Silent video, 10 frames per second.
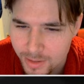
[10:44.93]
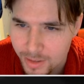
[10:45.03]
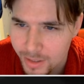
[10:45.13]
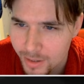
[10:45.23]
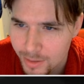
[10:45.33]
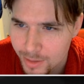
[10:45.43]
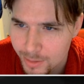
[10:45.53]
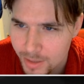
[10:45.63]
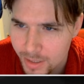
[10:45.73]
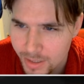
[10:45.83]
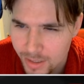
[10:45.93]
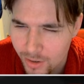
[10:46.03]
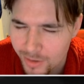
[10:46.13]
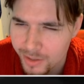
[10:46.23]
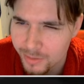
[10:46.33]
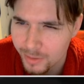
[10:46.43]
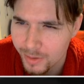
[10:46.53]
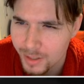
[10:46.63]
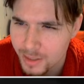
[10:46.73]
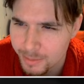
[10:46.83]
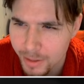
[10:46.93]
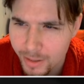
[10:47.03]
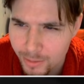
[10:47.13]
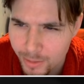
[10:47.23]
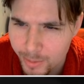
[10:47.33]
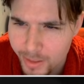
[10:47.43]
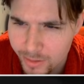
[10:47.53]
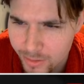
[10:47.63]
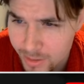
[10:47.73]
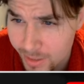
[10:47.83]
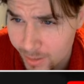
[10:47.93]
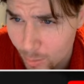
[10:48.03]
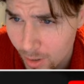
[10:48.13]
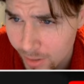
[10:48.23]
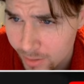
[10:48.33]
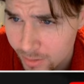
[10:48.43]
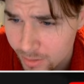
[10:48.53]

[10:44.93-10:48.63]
also, it's calling for this, but I don't quite understand why.